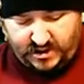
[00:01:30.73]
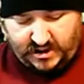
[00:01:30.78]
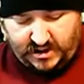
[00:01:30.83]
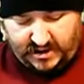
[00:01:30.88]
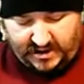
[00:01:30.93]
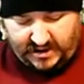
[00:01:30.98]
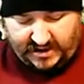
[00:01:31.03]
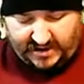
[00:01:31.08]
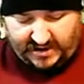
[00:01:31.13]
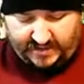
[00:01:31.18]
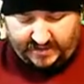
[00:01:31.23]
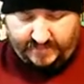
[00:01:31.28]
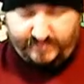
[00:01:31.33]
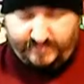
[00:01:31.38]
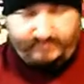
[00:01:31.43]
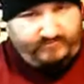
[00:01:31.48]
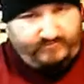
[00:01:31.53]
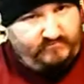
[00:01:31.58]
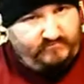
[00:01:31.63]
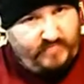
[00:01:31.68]
Uh,
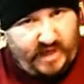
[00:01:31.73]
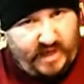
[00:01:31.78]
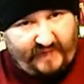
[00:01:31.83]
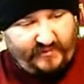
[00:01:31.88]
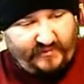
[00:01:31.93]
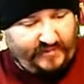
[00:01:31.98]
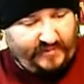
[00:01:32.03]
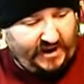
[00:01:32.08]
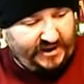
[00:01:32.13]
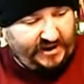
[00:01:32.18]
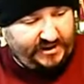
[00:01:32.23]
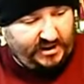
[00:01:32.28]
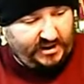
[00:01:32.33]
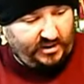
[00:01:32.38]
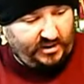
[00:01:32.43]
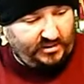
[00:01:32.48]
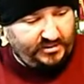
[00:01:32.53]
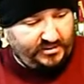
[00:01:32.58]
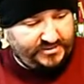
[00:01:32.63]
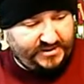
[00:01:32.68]
everybody
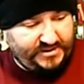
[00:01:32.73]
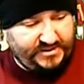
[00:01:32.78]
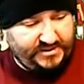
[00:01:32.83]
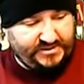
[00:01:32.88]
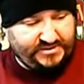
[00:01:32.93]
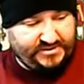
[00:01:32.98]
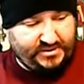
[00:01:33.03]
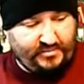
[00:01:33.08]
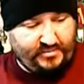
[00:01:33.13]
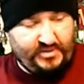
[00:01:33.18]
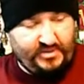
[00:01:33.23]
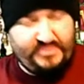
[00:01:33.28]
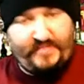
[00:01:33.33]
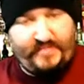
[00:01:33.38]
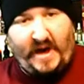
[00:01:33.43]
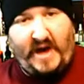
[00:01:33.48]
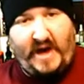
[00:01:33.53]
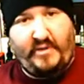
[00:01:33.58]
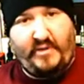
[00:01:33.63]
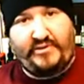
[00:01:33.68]
knows consumers
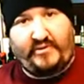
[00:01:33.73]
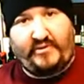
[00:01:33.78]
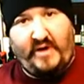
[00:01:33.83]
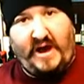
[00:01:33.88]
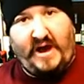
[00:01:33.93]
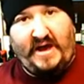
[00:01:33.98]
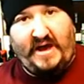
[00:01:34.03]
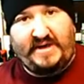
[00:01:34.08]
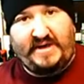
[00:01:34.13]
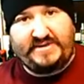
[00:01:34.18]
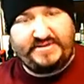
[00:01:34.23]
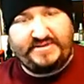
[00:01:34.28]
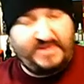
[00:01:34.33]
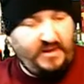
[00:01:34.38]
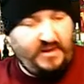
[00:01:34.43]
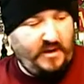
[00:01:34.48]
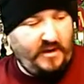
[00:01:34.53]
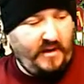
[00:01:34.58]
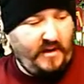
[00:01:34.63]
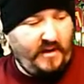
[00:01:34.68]
buy with their eyes
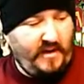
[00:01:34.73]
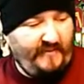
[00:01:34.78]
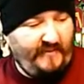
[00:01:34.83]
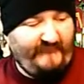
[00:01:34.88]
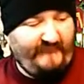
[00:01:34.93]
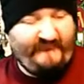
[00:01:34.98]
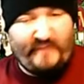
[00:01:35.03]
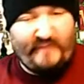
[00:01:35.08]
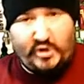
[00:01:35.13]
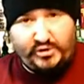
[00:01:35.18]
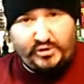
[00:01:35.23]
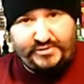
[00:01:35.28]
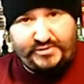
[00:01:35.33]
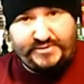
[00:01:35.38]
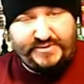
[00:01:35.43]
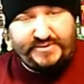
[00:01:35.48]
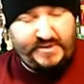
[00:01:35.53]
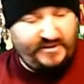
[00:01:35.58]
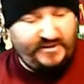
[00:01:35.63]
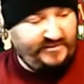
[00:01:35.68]

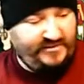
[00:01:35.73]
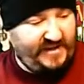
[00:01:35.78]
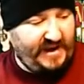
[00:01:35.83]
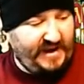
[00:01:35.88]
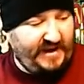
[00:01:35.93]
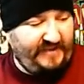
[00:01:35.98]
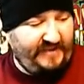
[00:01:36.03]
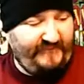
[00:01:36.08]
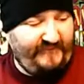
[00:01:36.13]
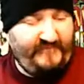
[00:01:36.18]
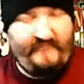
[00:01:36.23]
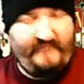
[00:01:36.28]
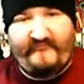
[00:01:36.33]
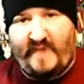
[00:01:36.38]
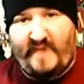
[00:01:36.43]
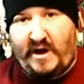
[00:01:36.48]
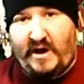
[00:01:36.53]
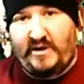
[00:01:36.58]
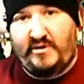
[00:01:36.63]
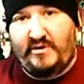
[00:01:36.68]
first, then
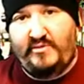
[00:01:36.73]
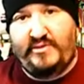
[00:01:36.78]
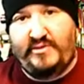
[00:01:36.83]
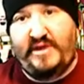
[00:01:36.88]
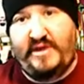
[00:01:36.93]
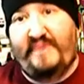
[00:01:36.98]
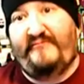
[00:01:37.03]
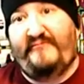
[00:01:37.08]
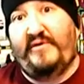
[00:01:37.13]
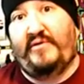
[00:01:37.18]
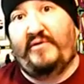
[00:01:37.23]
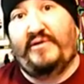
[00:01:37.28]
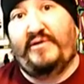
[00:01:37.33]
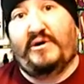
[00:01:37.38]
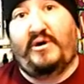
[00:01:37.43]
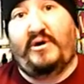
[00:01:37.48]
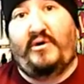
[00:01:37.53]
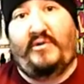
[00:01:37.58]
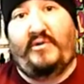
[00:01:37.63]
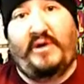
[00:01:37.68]
followed, if you're in the
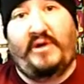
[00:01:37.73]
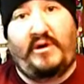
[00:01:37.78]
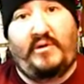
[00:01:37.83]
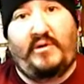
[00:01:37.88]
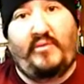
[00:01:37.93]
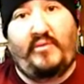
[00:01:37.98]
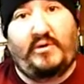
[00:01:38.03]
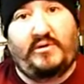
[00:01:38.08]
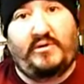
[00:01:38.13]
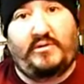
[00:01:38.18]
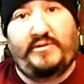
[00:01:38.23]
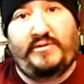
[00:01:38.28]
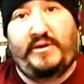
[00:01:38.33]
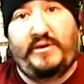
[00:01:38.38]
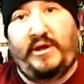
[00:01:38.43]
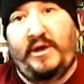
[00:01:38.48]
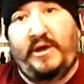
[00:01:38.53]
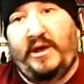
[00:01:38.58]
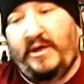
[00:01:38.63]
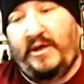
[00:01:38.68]
culinary world,
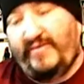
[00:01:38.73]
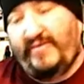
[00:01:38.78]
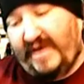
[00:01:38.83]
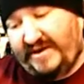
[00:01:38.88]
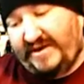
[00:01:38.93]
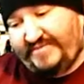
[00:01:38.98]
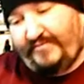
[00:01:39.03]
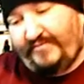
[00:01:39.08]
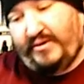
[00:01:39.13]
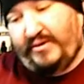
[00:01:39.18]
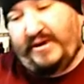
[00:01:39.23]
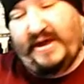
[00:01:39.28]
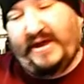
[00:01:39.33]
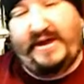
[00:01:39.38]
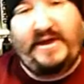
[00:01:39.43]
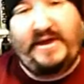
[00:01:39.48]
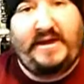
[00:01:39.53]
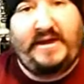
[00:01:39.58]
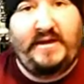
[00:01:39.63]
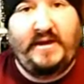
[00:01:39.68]
that's
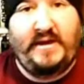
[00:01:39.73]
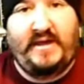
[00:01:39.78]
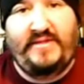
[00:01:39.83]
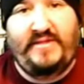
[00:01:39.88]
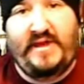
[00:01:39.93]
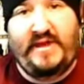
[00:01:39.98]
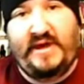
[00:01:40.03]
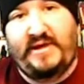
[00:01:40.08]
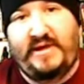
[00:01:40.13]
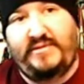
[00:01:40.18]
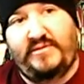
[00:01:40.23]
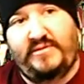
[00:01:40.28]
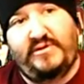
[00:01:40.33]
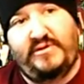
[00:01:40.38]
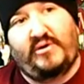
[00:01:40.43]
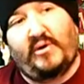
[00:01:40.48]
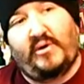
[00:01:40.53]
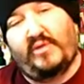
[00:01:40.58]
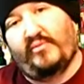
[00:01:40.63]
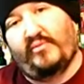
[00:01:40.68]
plating, and then
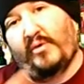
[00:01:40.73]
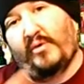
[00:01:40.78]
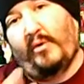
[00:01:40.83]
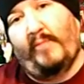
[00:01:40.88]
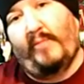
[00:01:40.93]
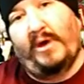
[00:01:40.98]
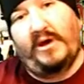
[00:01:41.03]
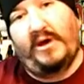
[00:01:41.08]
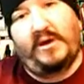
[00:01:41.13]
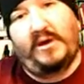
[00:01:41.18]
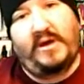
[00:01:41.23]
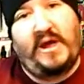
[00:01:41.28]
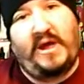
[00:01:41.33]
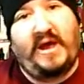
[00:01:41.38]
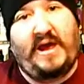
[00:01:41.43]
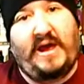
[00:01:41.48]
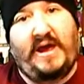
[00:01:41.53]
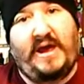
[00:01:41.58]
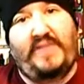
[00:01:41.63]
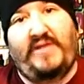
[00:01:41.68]
your aroma,
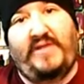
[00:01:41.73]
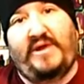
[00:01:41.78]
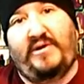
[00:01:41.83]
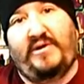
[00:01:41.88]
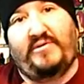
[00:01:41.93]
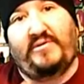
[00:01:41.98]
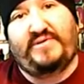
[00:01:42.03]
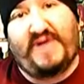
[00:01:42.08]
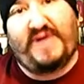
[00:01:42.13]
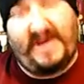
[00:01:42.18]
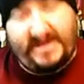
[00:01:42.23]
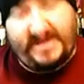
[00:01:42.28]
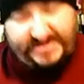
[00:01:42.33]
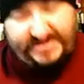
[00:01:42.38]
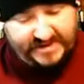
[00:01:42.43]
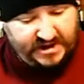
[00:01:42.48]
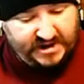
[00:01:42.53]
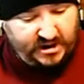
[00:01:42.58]
and then your taste.